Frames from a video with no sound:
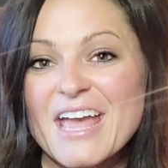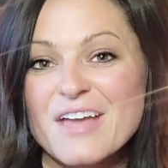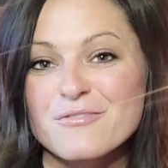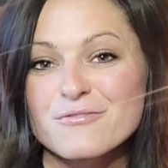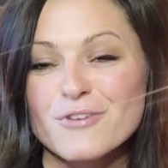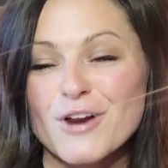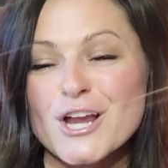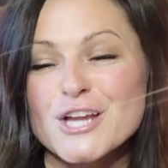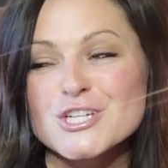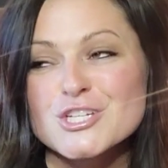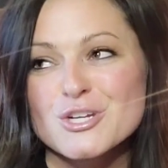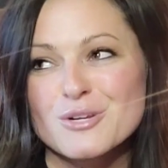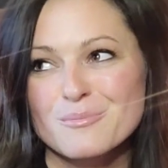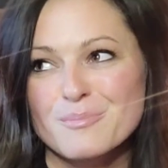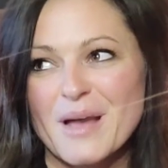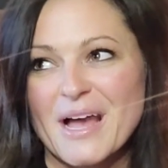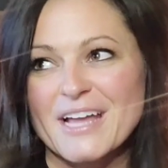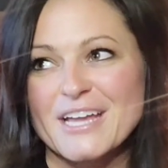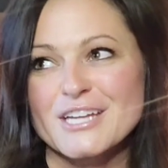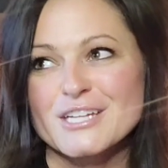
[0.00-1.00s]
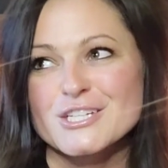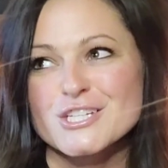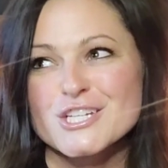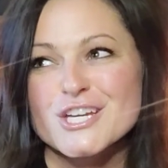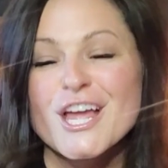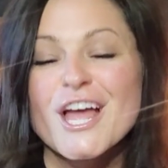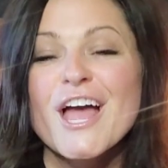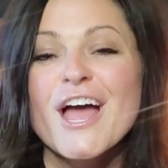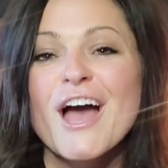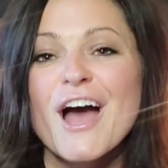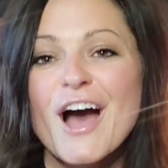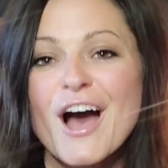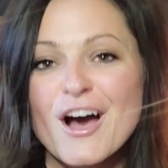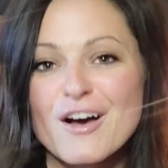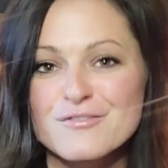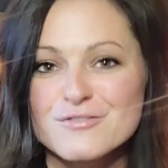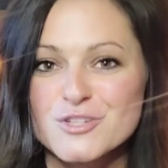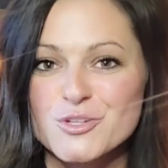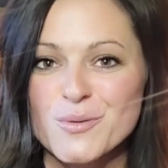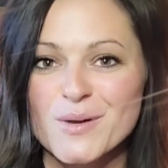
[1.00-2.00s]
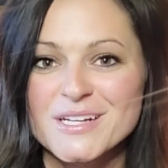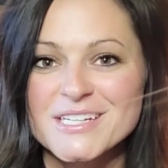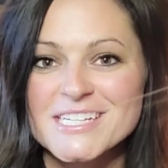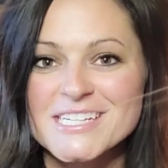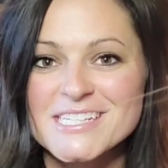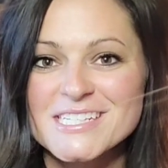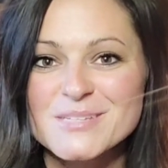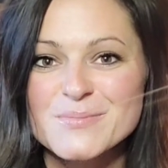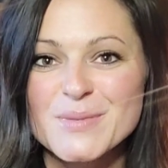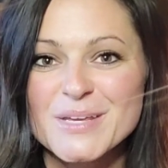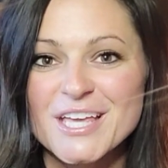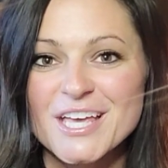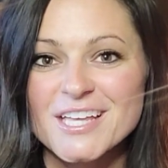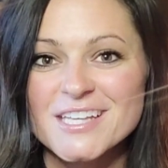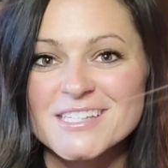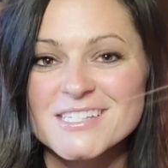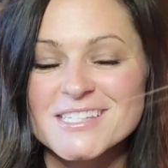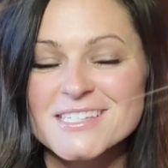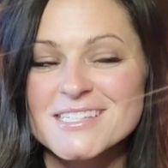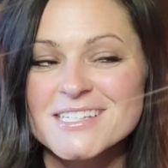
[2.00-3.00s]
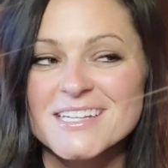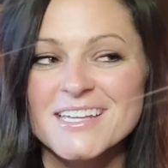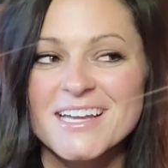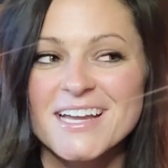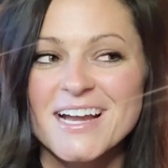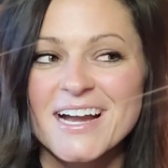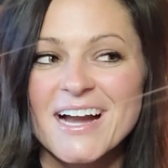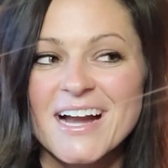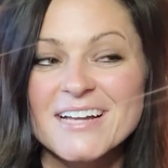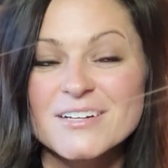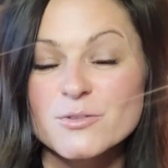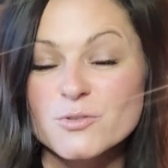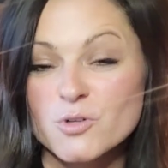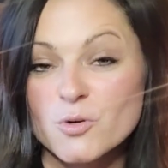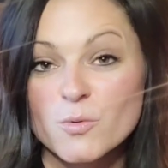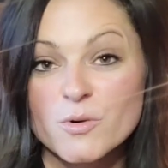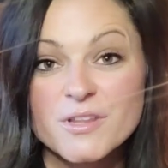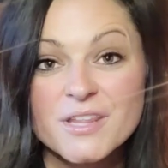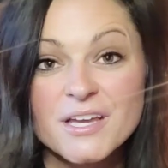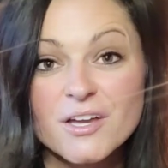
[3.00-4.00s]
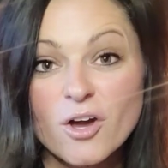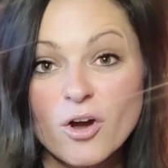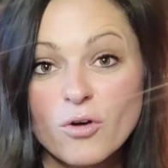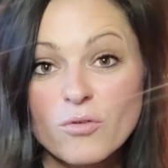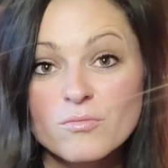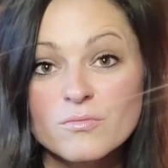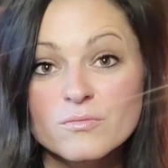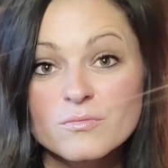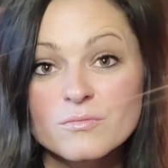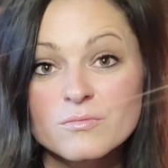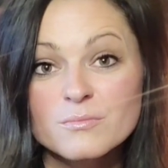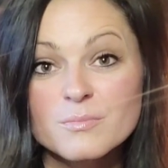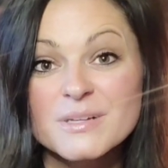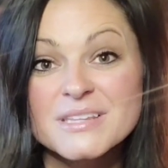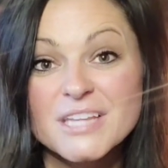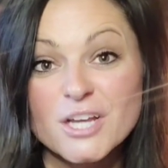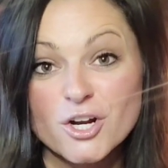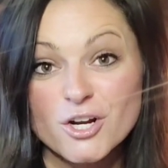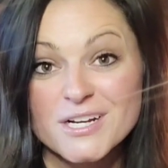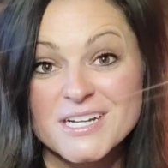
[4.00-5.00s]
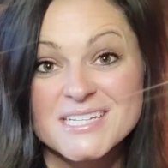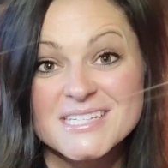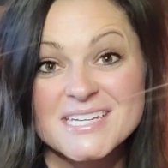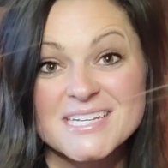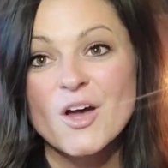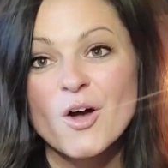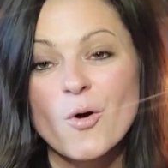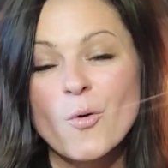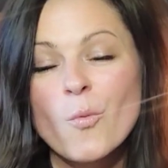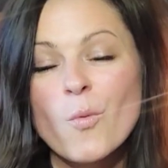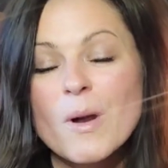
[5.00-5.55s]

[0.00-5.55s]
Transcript: a fresh package of new undies because I don't know where they go, but they're a necessity.